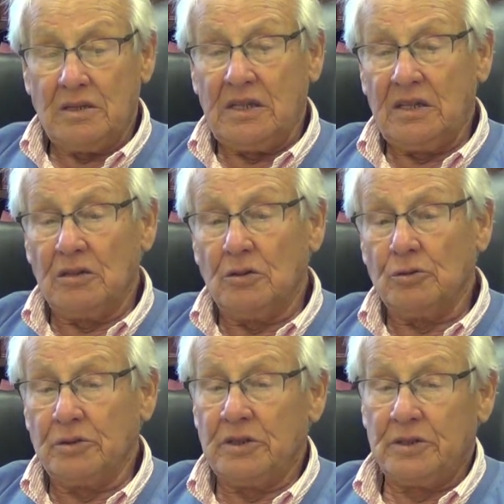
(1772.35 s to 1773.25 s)
the
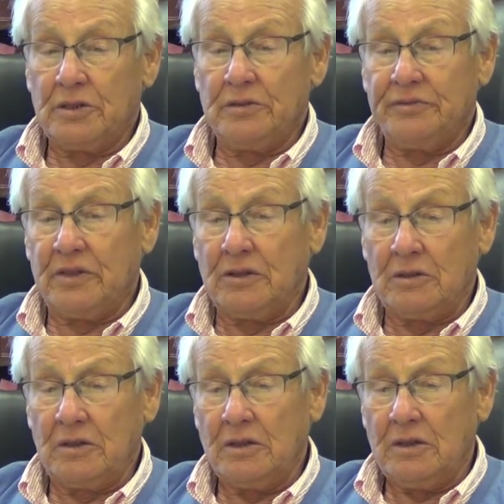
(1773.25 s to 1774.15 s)
owner of
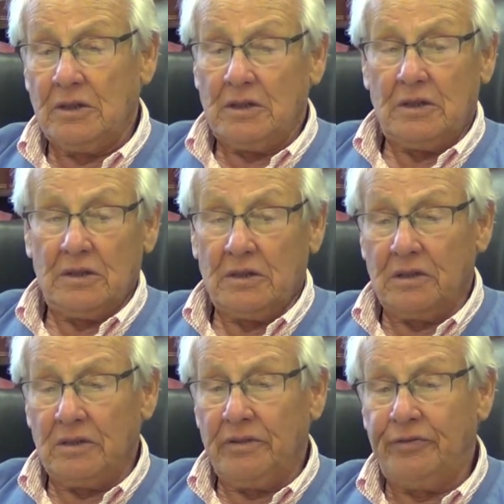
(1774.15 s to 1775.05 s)
the uh,